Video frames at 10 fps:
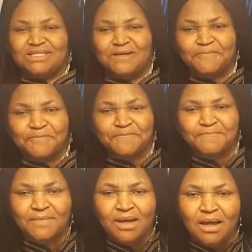
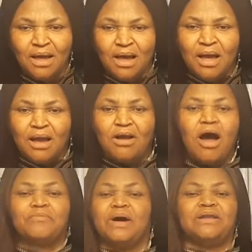Amen.
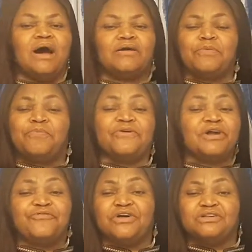God may not be
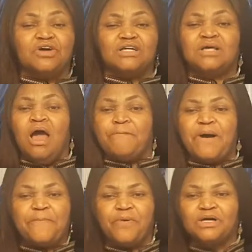revealed those
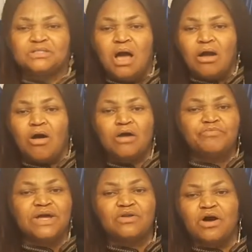purpose. God
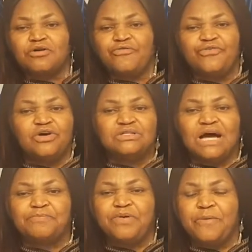may not reveal
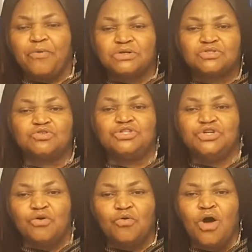that purpose to
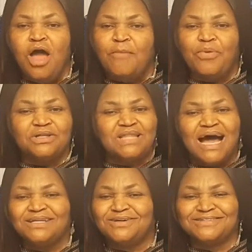you, but
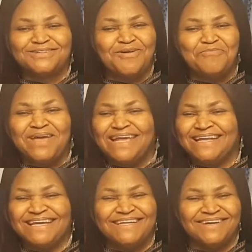that does not mean
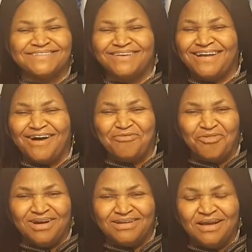he does not have
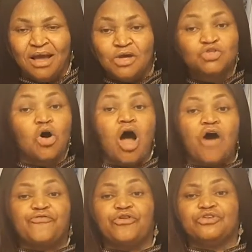one. So
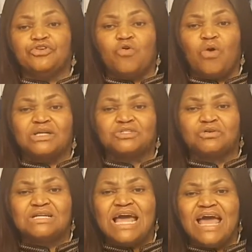often you want
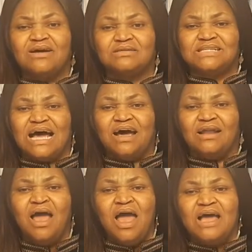to nail
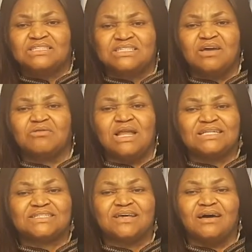down a singular
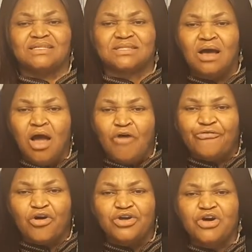source
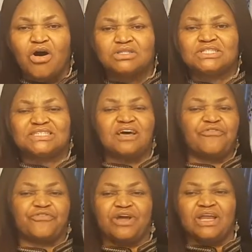for your
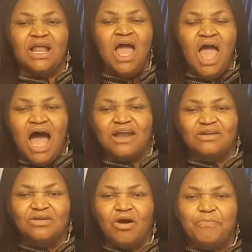suffering
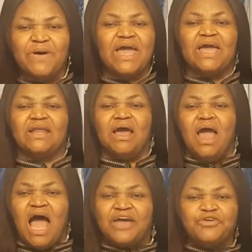and your pain,
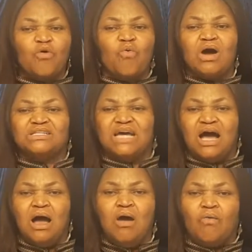and you
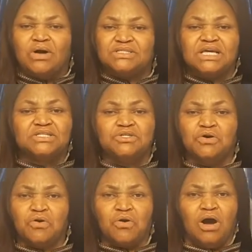wonder, was it
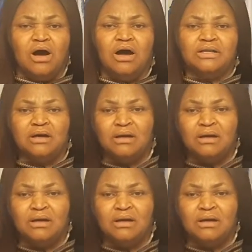you, God?